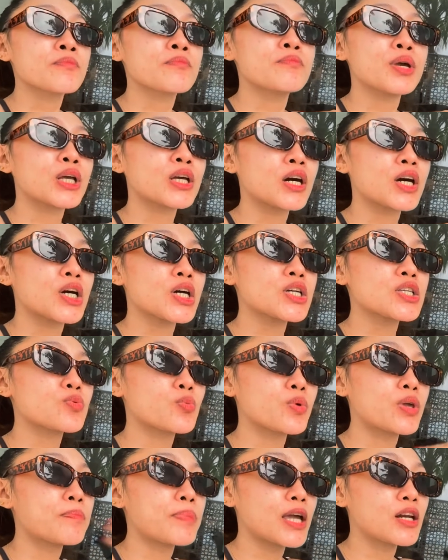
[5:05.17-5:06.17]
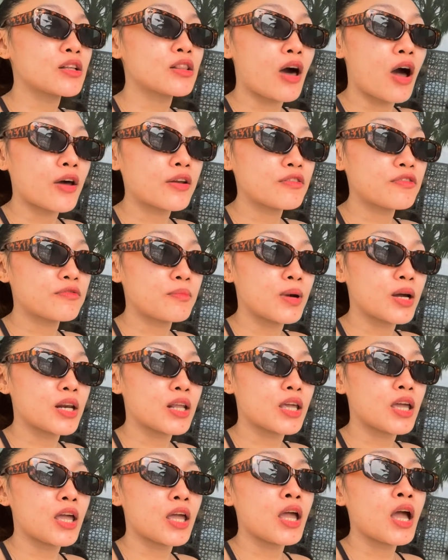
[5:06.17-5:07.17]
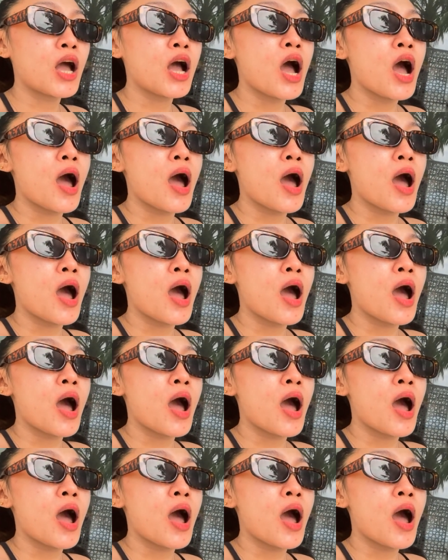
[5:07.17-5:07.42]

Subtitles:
because we paid a lot of money